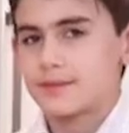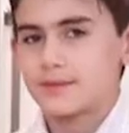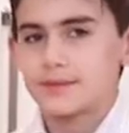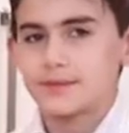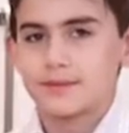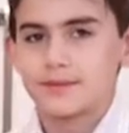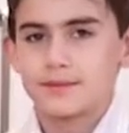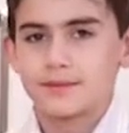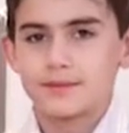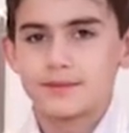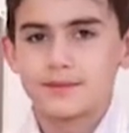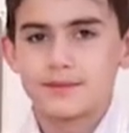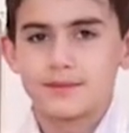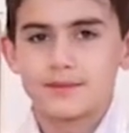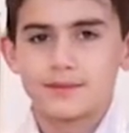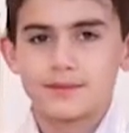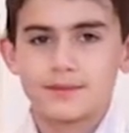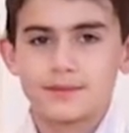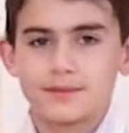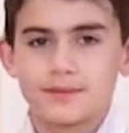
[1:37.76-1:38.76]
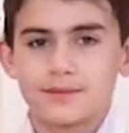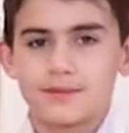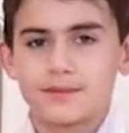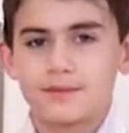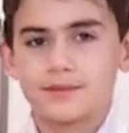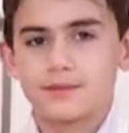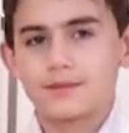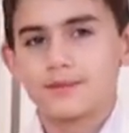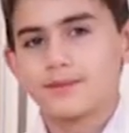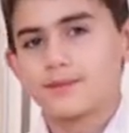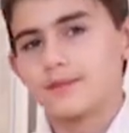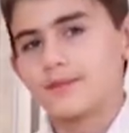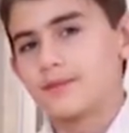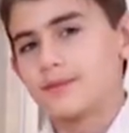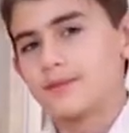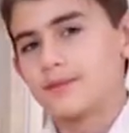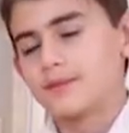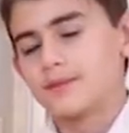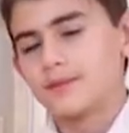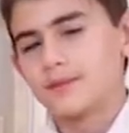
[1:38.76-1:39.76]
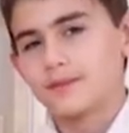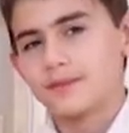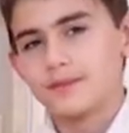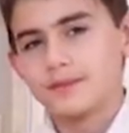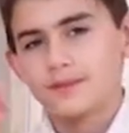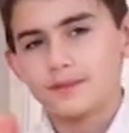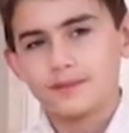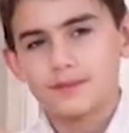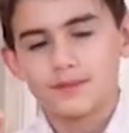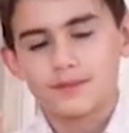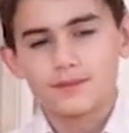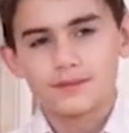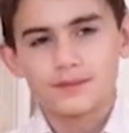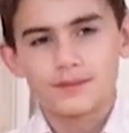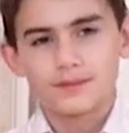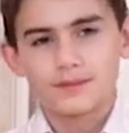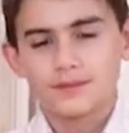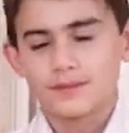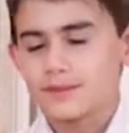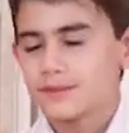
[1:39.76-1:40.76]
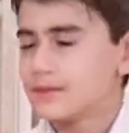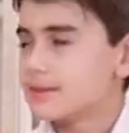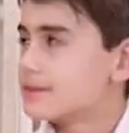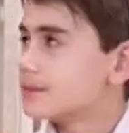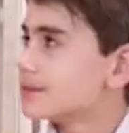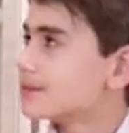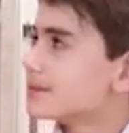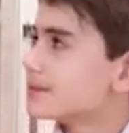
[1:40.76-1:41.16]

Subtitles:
(not speaking)